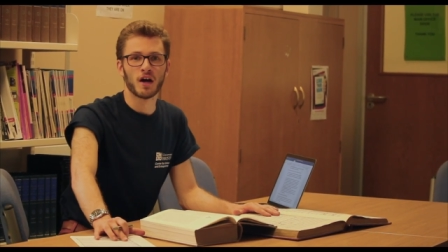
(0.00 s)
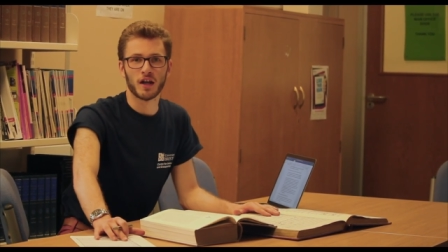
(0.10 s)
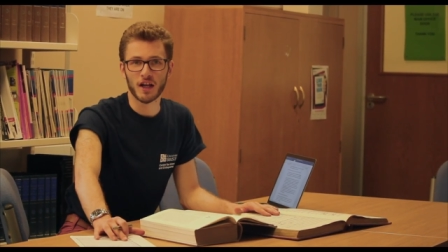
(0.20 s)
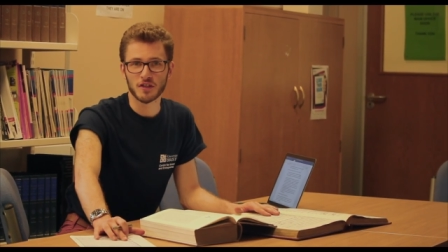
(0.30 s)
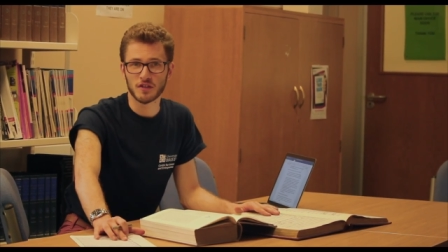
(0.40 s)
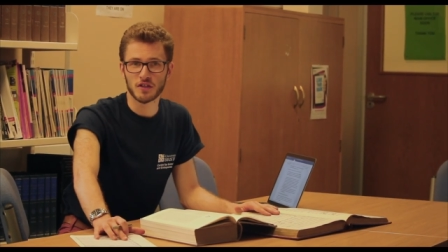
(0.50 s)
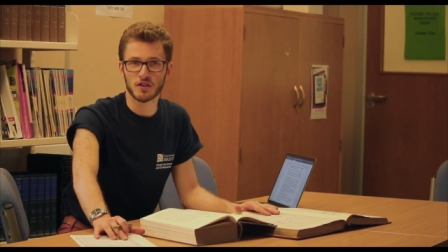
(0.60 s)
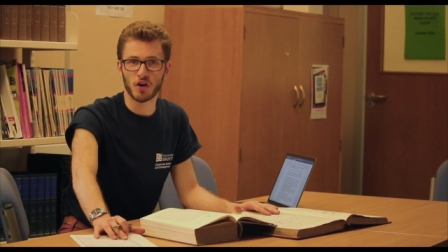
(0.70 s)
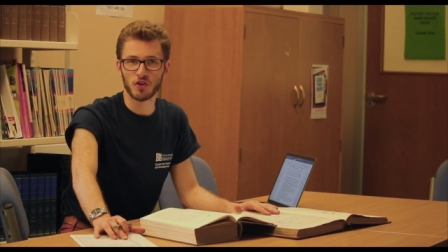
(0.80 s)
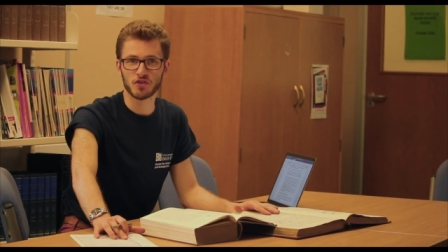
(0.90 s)
Analysis
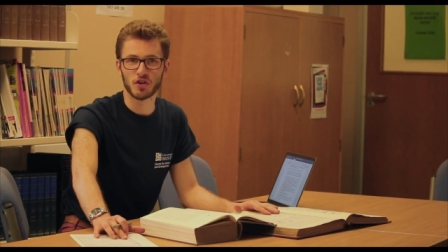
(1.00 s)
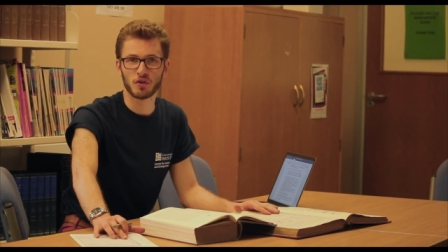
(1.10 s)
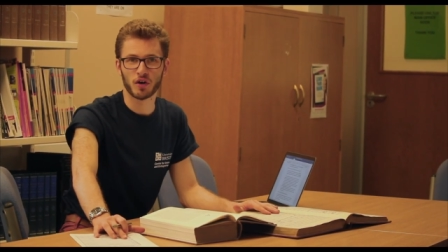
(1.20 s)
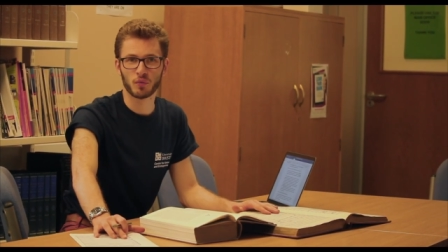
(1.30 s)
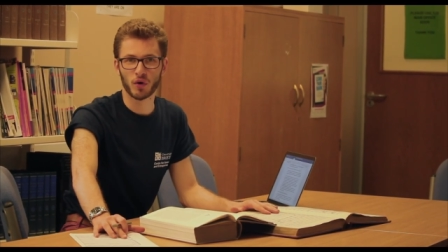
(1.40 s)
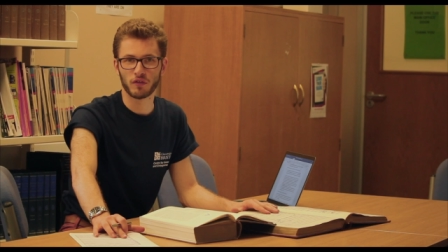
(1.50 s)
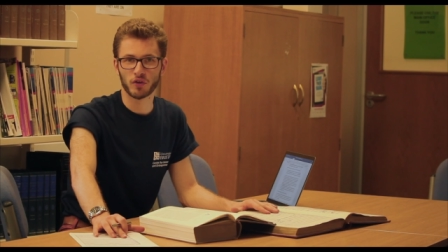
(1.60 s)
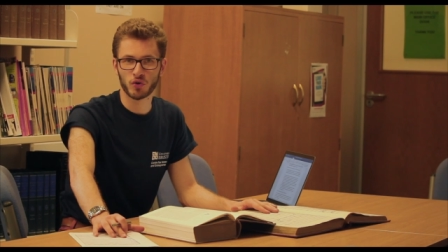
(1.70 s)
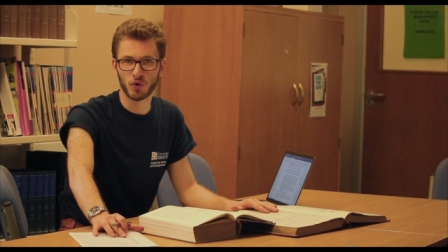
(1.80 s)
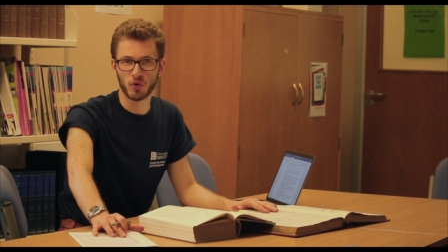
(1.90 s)
is also one of the
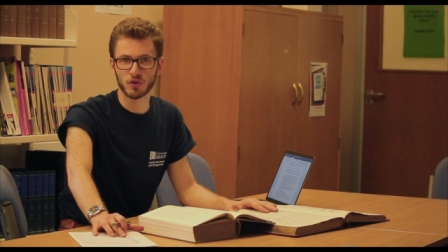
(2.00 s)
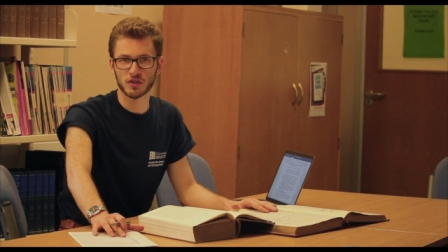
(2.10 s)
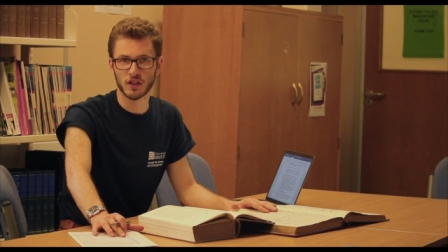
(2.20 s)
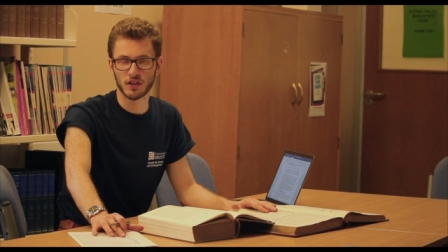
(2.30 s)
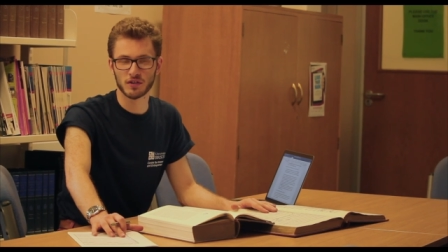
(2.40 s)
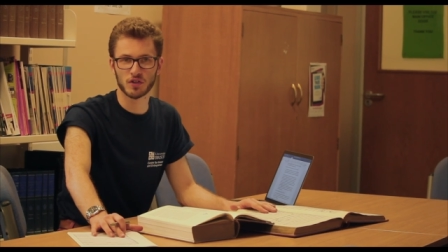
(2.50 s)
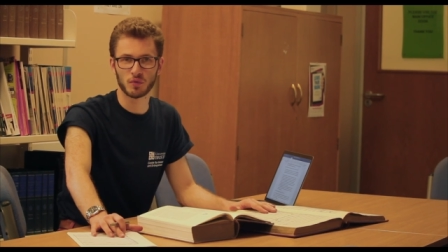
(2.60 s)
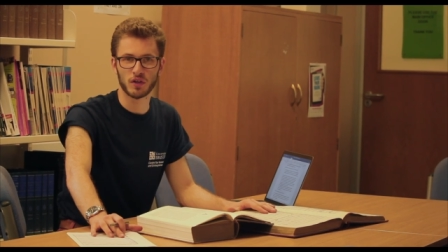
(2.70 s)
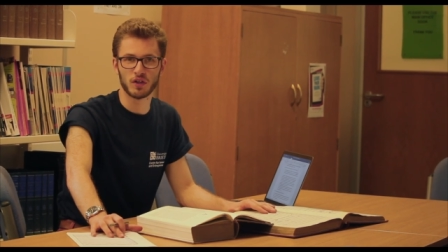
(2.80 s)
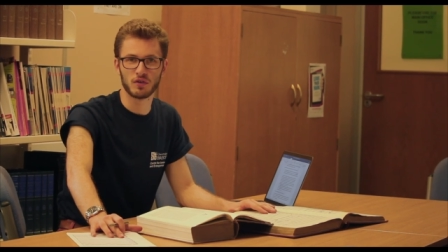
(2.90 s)
core skills that
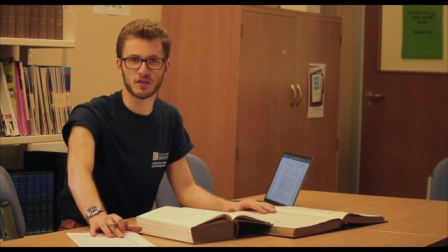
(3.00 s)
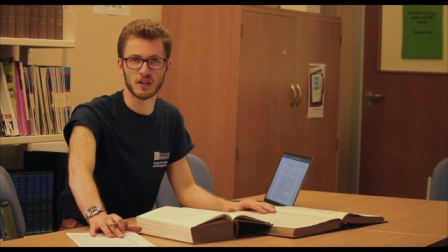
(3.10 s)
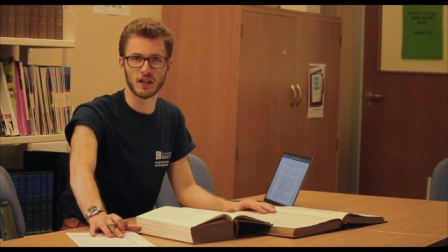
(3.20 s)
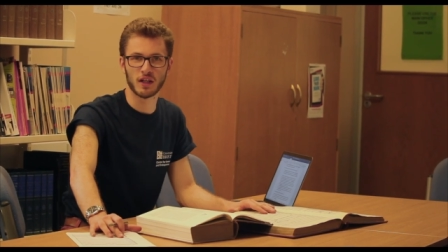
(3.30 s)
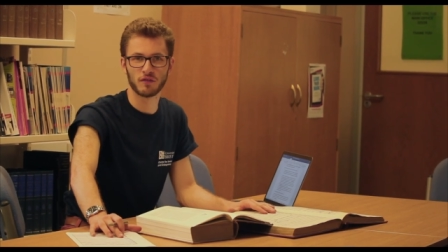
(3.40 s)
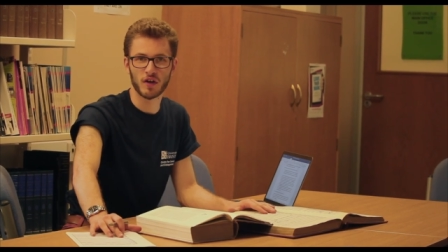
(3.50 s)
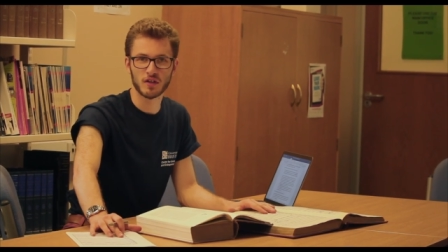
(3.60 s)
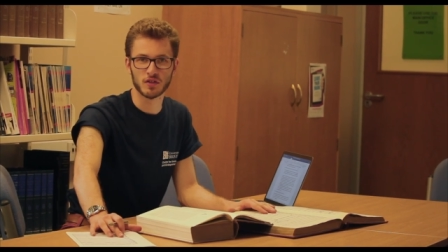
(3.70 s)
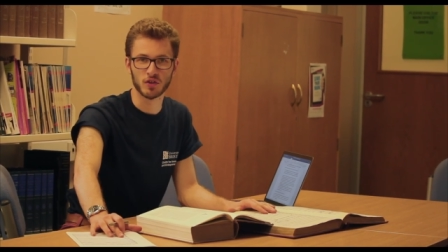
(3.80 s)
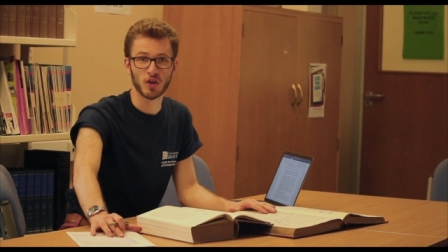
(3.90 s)
we use in
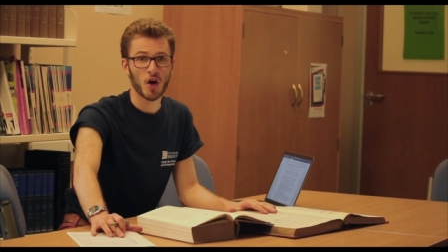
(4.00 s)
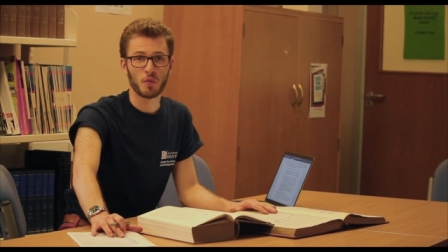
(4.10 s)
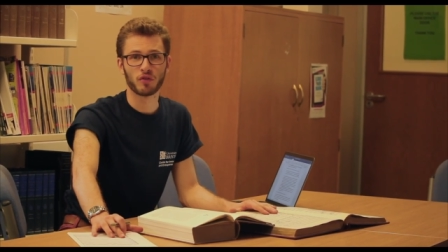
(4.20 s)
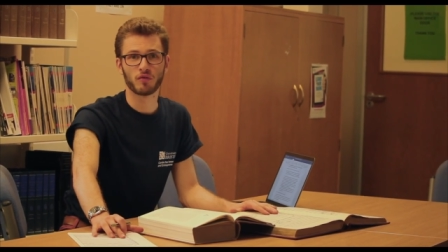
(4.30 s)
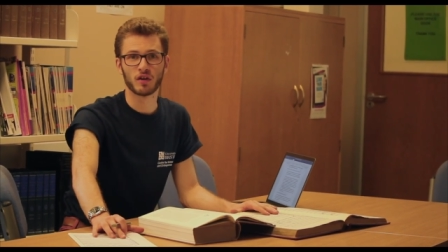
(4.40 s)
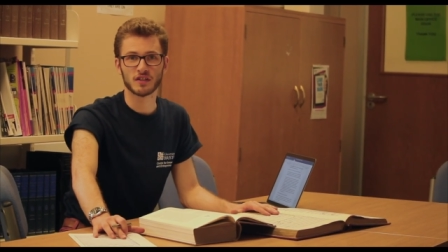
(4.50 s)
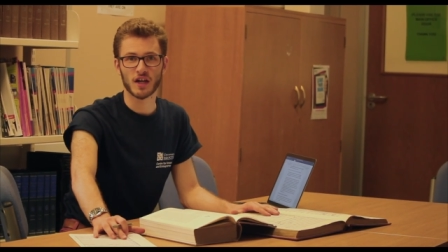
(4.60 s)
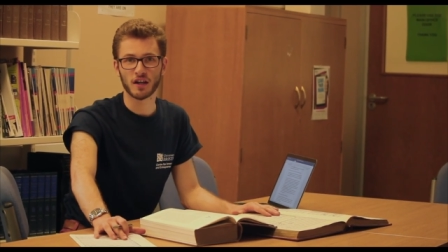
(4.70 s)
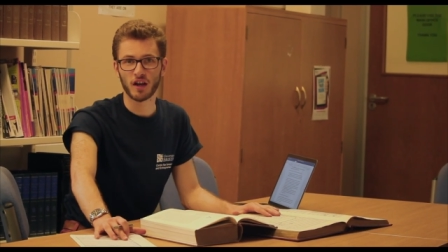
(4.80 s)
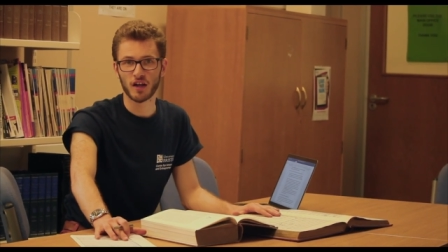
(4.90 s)
innovation, whether it's
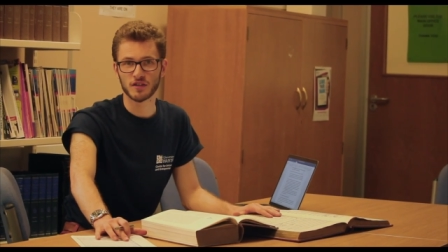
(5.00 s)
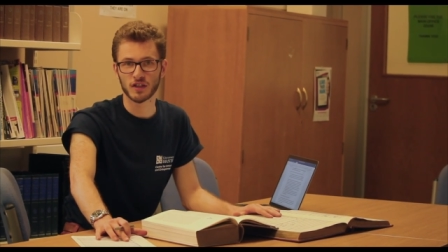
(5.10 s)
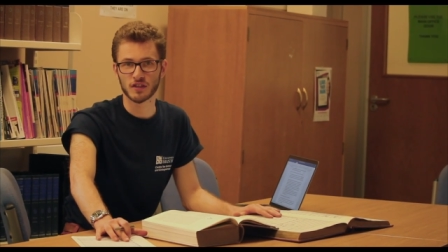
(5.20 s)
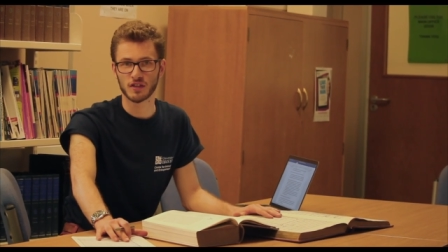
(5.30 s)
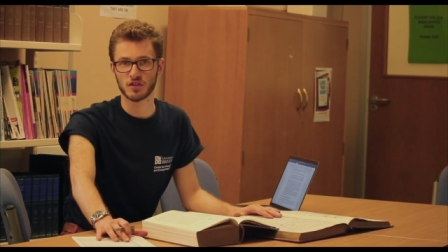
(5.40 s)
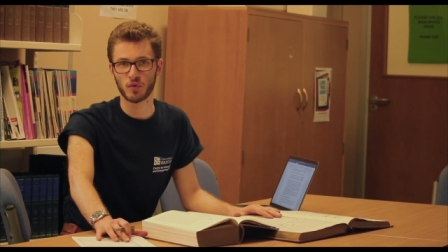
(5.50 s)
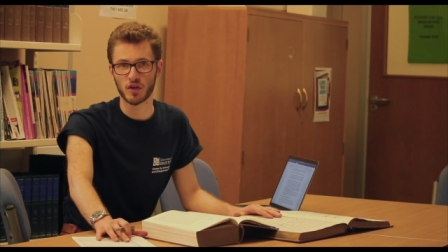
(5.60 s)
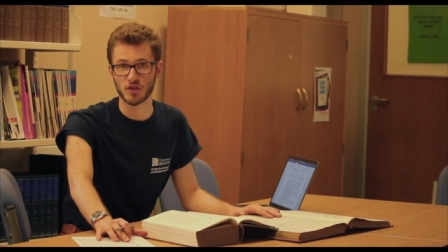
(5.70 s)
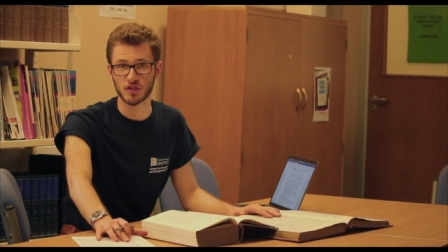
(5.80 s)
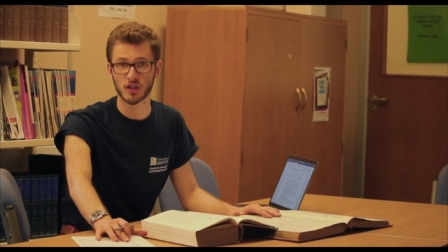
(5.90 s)
analysing a
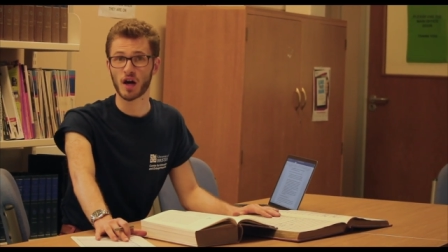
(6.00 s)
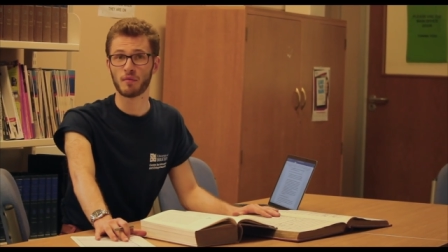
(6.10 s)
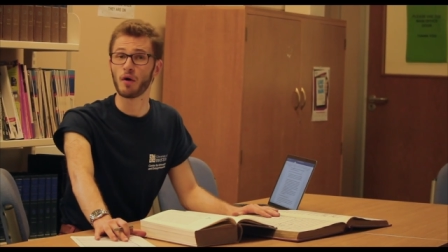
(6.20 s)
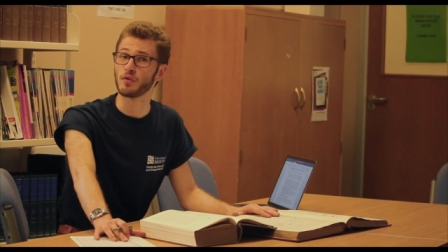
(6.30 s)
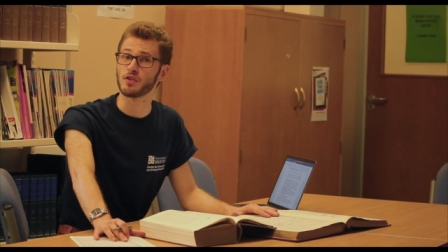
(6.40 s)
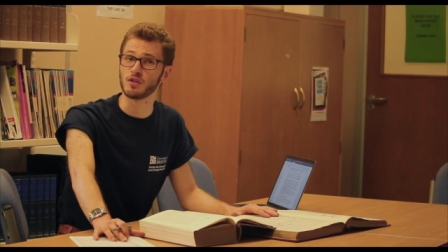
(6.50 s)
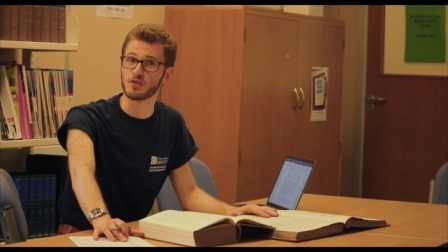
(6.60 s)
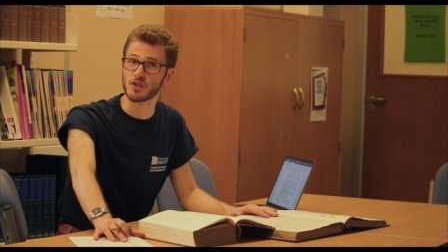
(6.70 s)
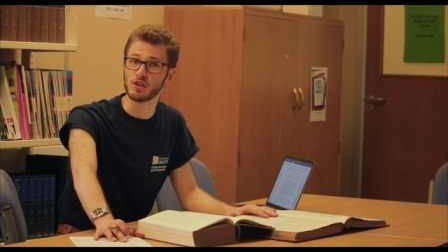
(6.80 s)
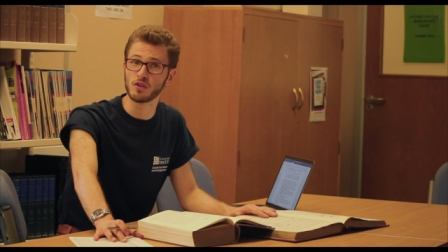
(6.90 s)
situation to come up with new
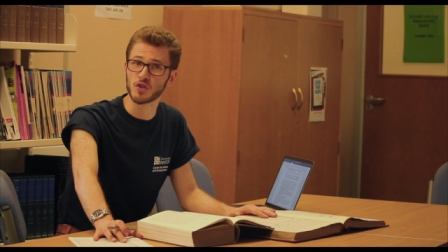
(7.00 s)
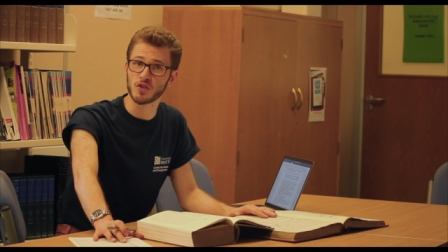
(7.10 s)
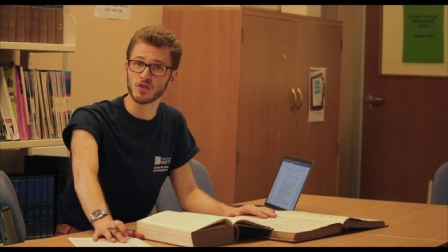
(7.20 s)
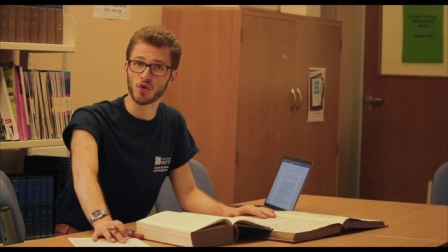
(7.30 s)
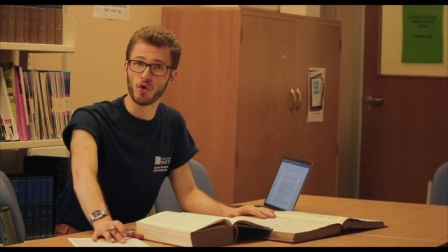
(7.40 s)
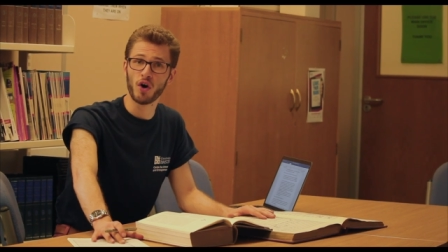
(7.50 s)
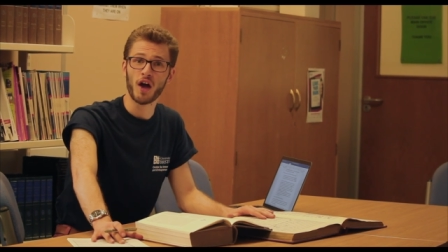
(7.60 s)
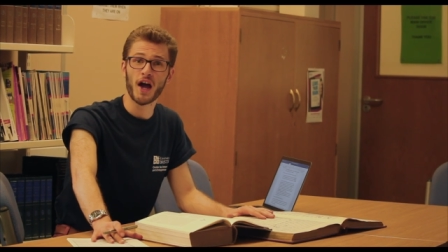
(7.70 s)
solutions or